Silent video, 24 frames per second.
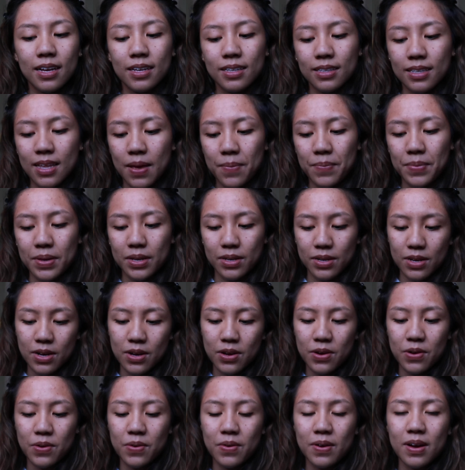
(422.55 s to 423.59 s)
let me
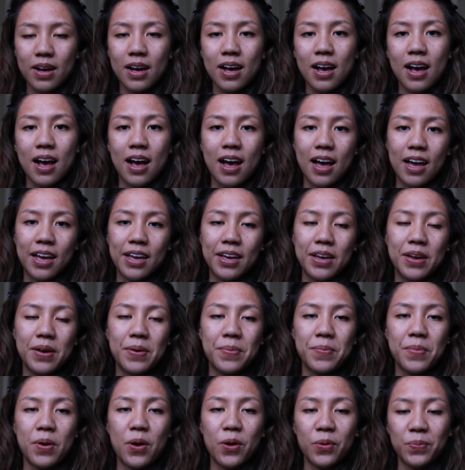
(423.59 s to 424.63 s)
know. I
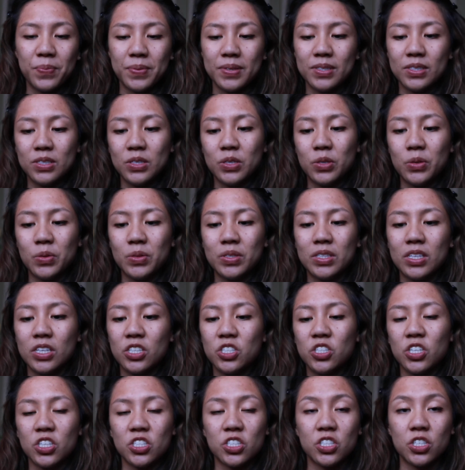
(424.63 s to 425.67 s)
am open to
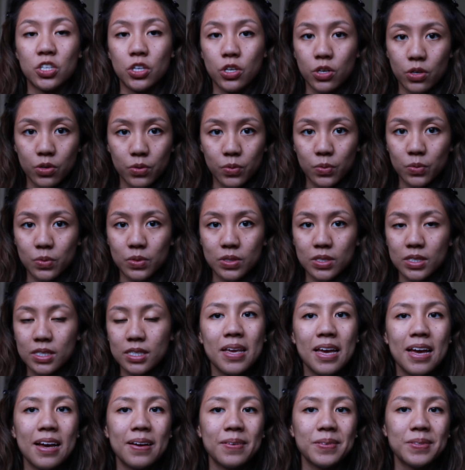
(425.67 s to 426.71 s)

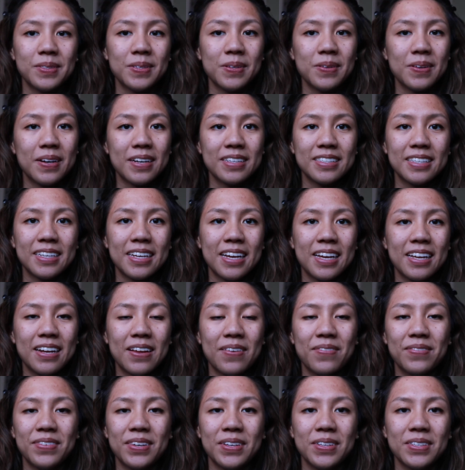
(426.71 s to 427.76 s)
suggestions. I'll see you guys
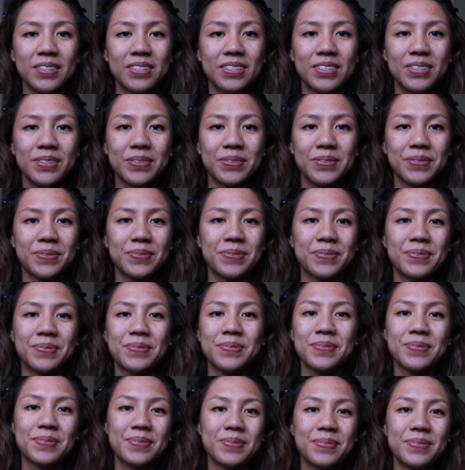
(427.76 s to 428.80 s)
again very soon.
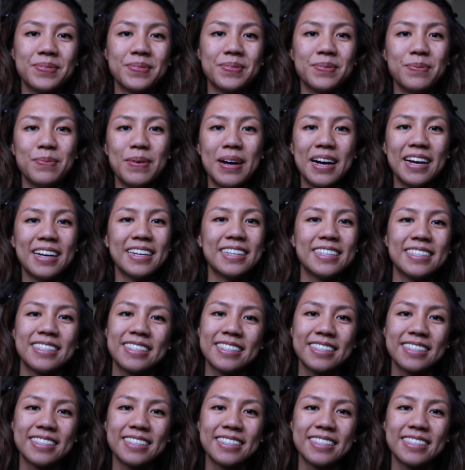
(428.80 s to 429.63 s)
Bye.